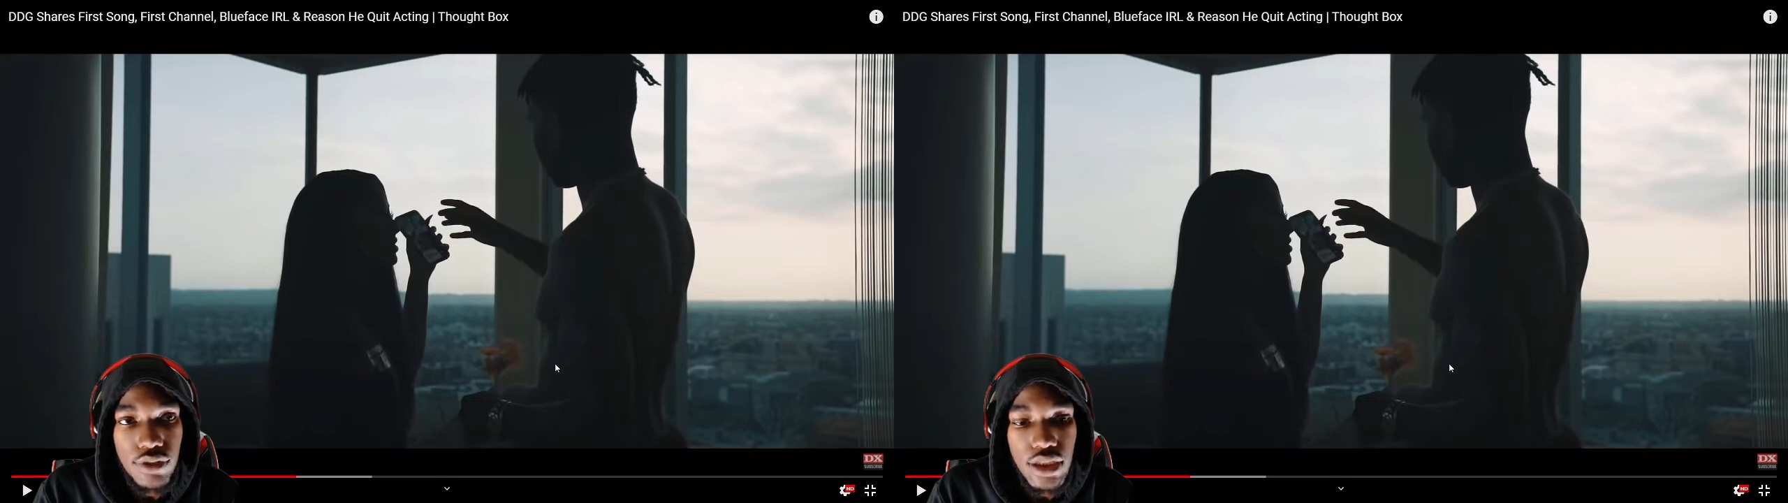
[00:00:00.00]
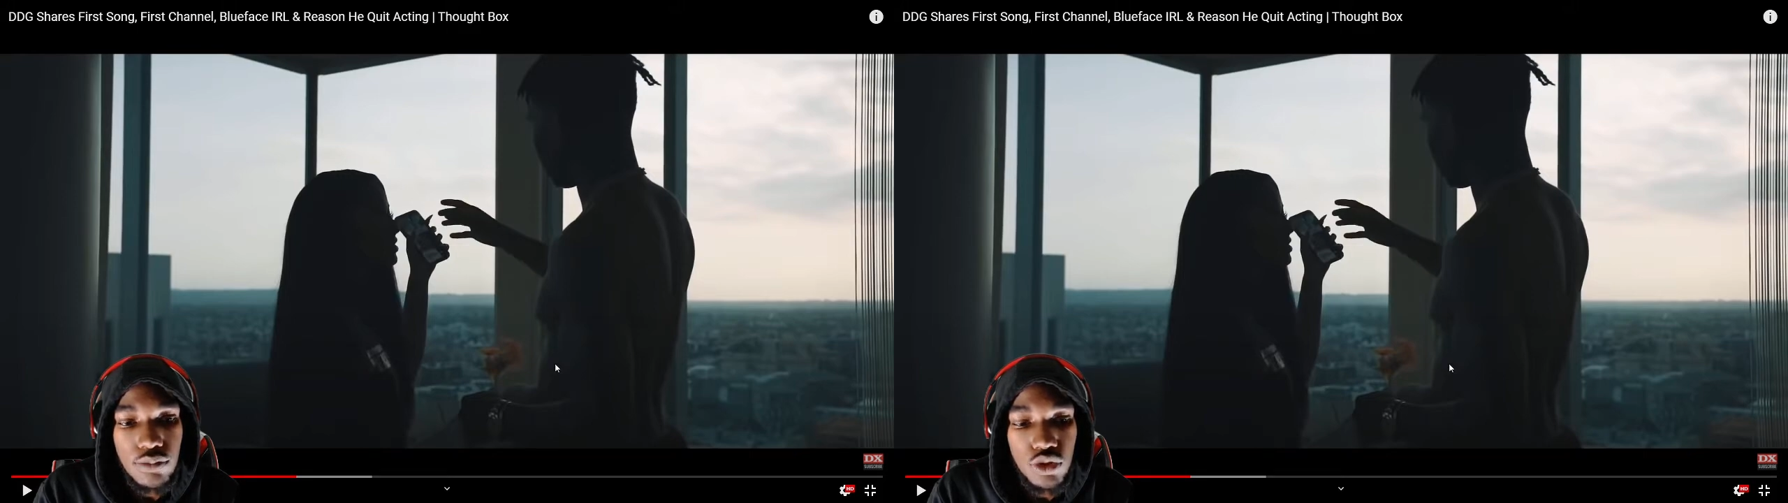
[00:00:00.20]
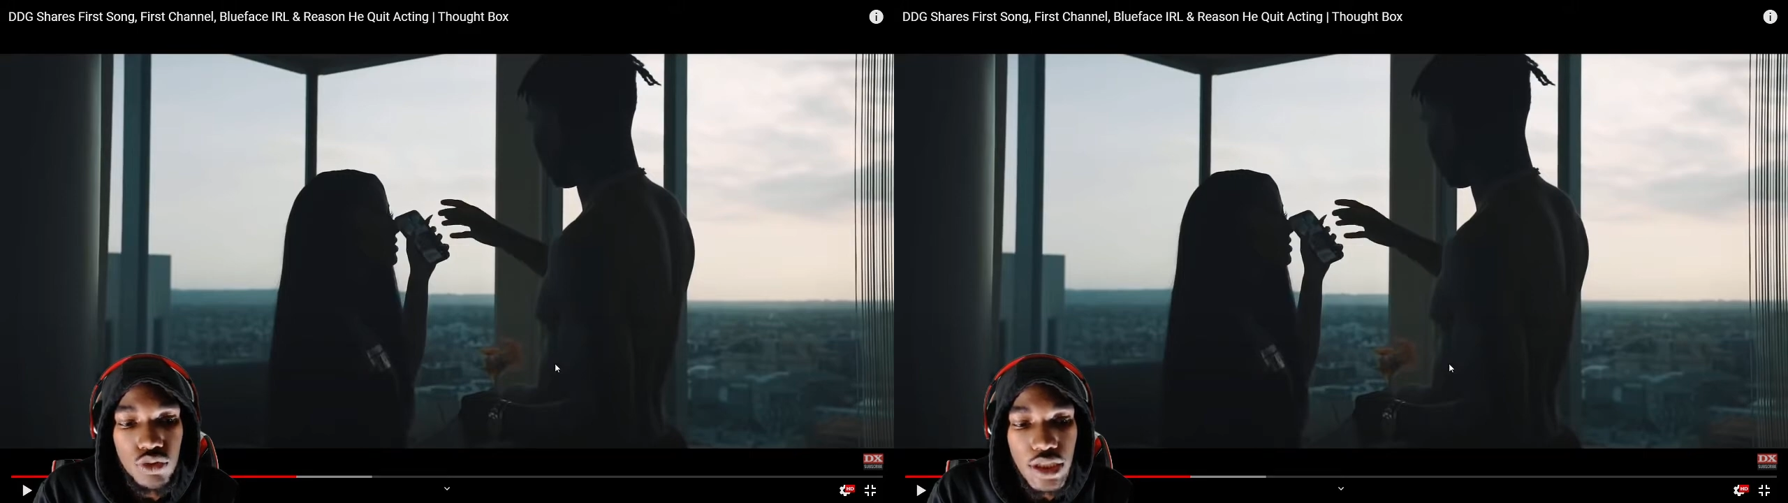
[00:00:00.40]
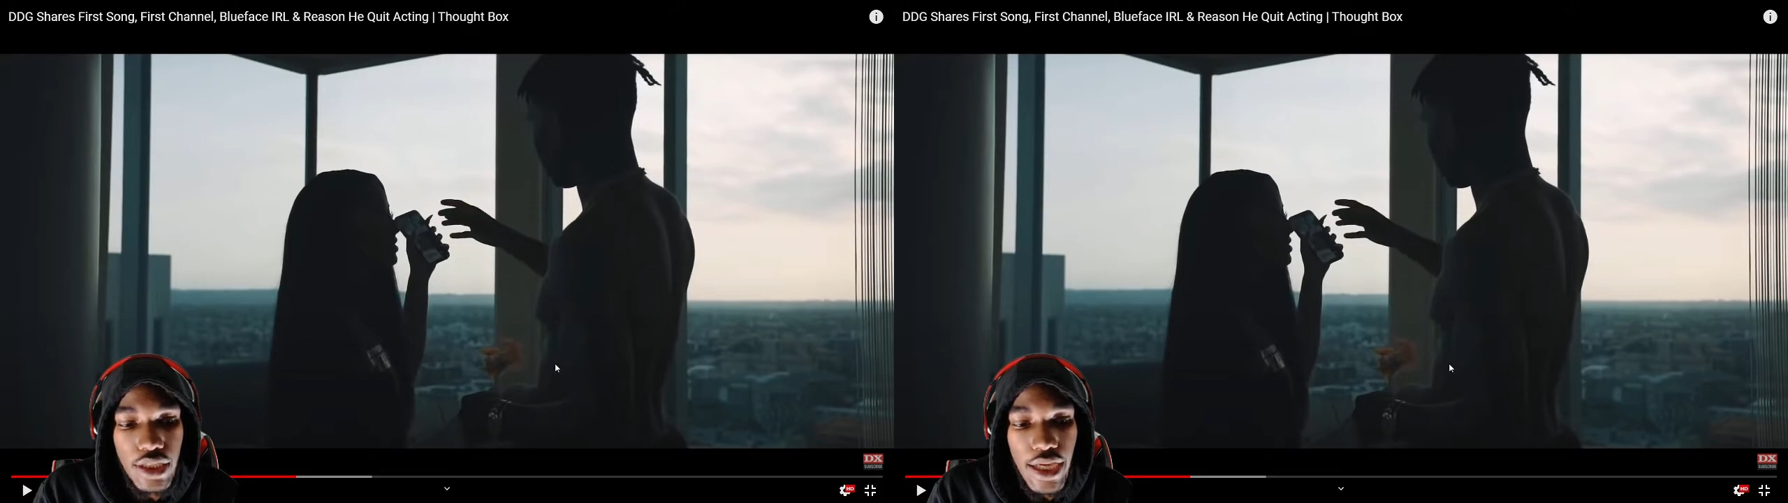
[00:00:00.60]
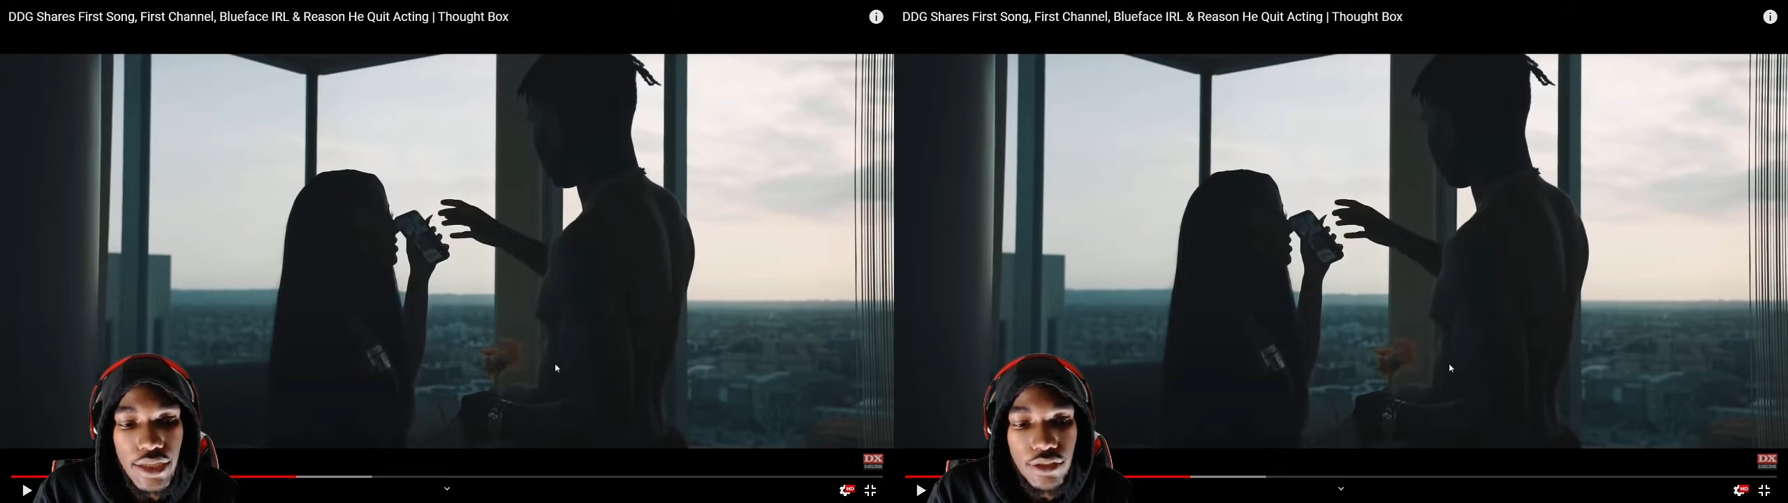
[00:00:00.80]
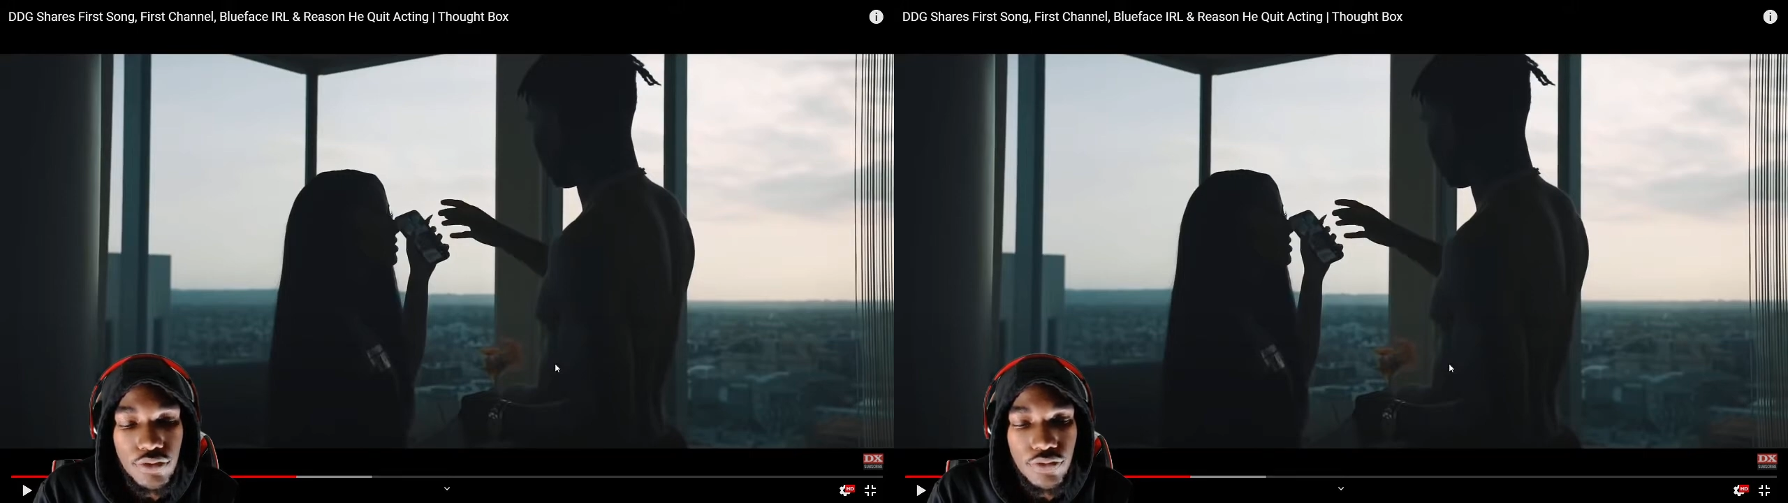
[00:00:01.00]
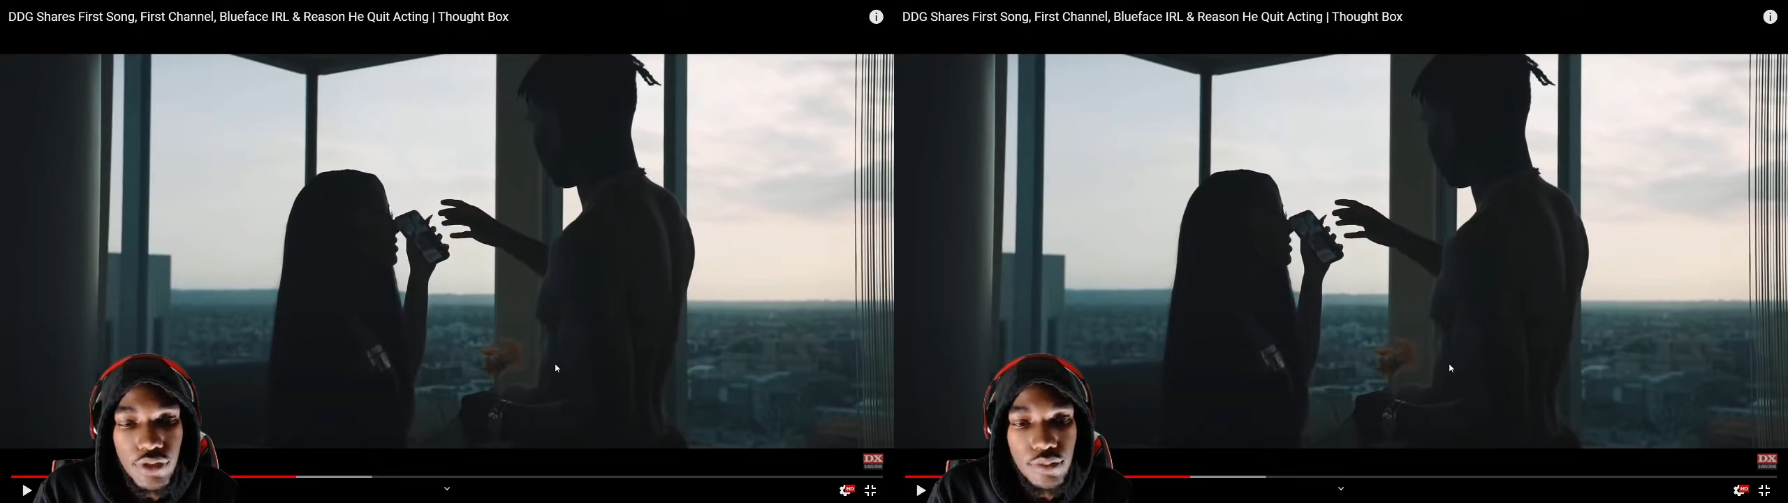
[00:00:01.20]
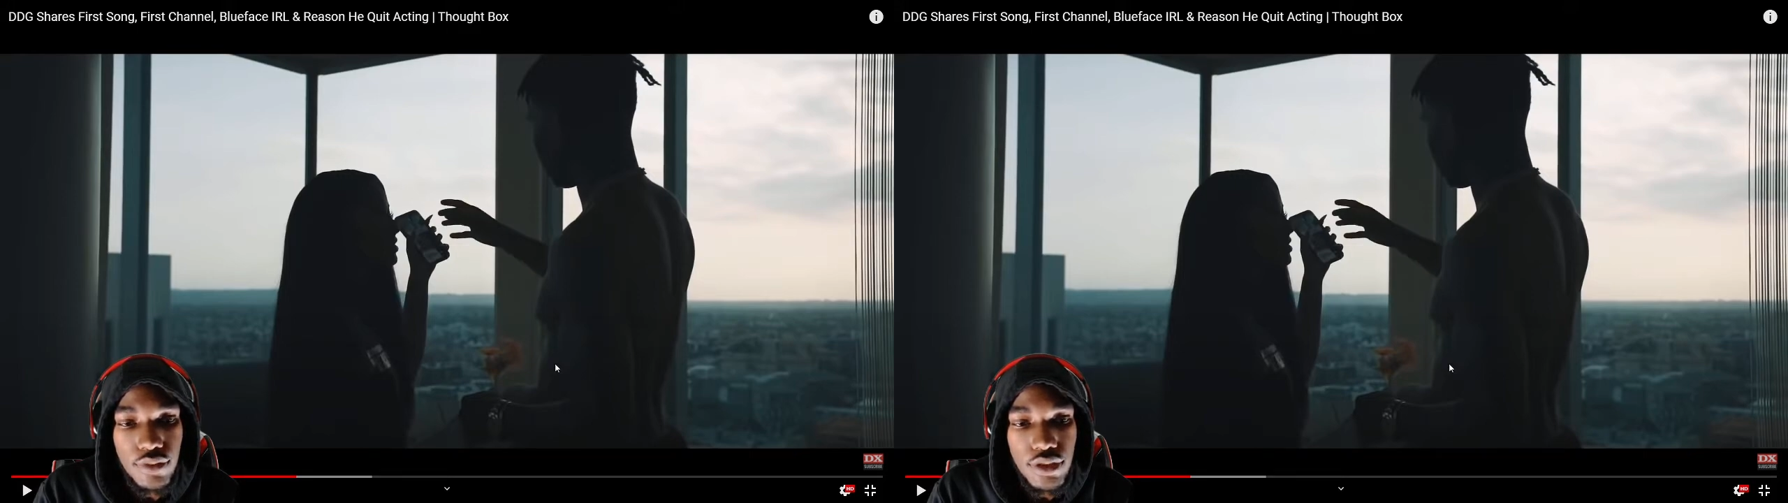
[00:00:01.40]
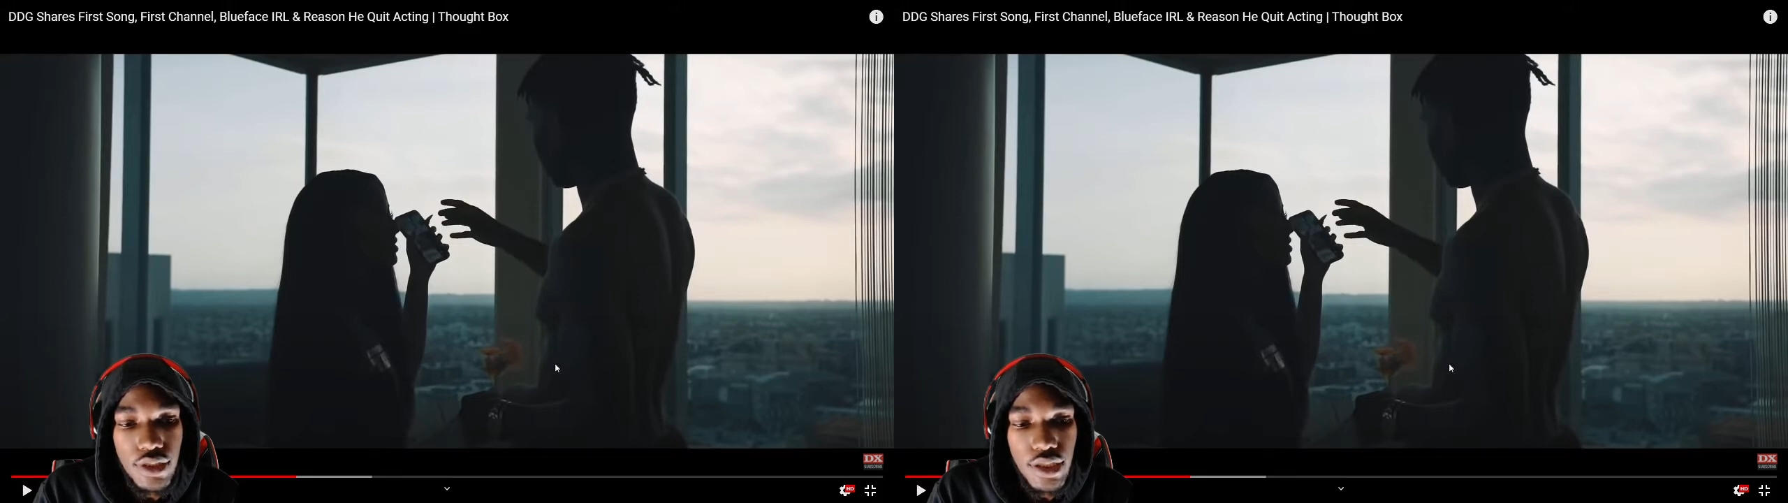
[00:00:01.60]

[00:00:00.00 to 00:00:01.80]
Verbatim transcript: he moved to Cali. You feel me?